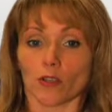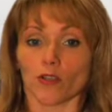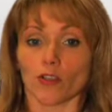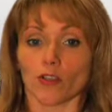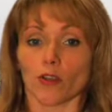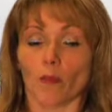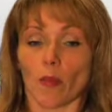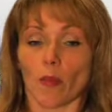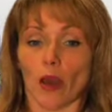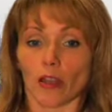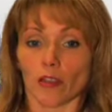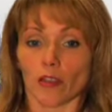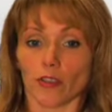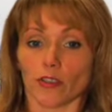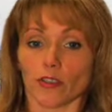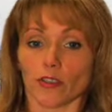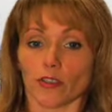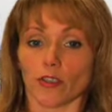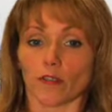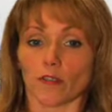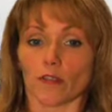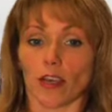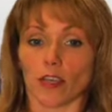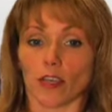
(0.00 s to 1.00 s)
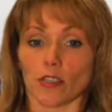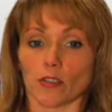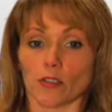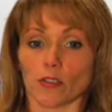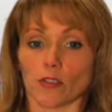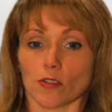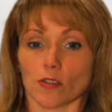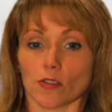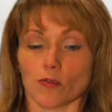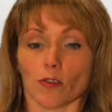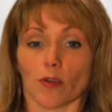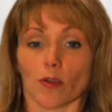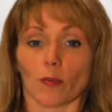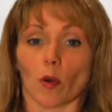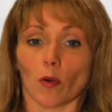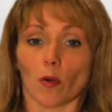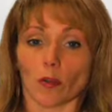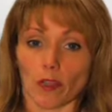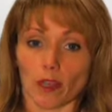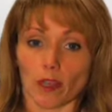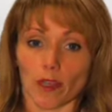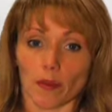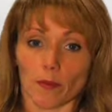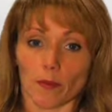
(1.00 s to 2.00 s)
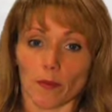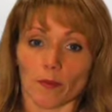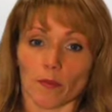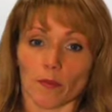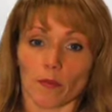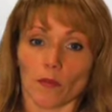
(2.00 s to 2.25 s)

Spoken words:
to monitor devices remotely.